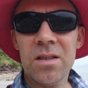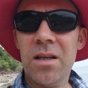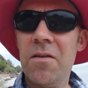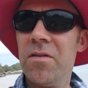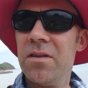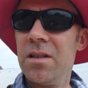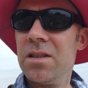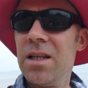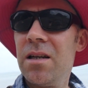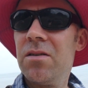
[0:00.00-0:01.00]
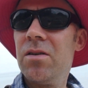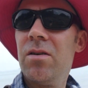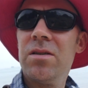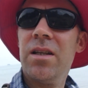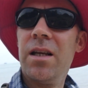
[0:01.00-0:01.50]
So everything started to
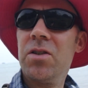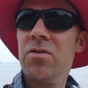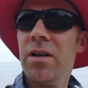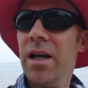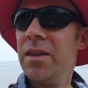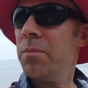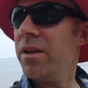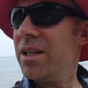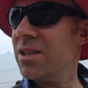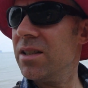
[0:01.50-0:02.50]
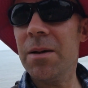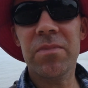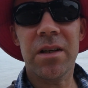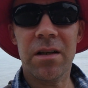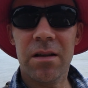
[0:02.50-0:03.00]
cost extra, and the place is
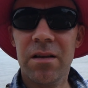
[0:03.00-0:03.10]
empty.